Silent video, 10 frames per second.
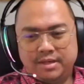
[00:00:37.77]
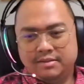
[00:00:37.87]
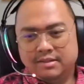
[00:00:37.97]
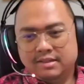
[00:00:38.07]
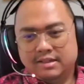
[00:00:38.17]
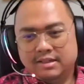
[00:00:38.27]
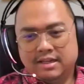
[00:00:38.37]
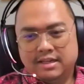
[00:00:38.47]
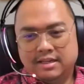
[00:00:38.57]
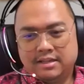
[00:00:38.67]
H5P,
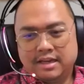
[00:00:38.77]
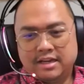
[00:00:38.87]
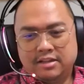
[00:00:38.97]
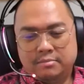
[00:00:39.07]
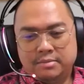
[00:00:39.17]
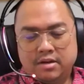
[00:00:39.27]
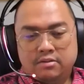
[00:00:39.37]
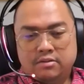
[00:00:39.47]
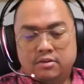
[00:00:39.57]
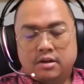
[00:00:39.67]

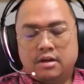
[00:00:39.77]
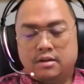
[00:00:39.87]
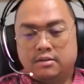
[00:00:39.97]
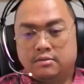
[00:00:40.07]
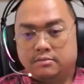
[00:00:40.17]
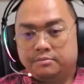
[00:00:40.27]
and it will become